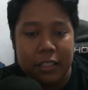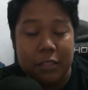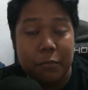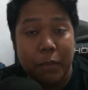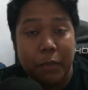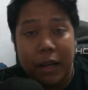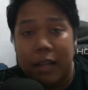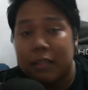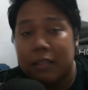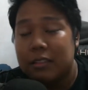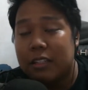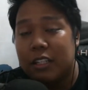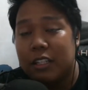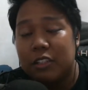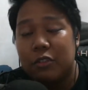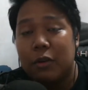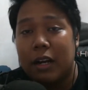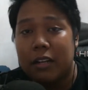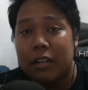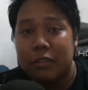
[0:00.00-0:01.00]
spare
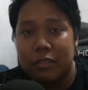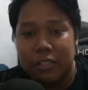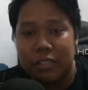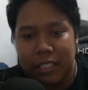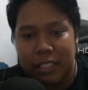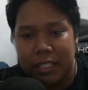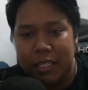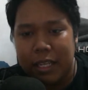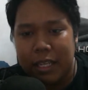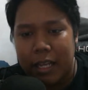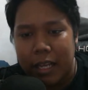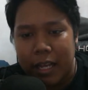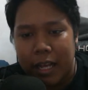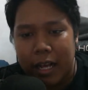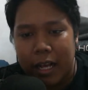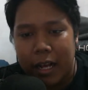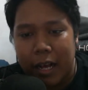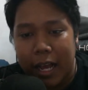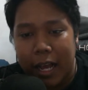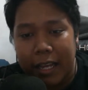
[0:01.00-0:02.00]
3200G,
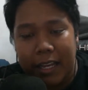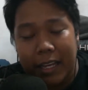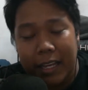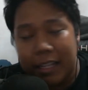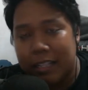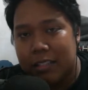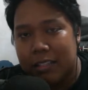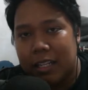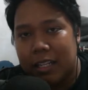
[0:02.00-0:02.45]
uh, I can easily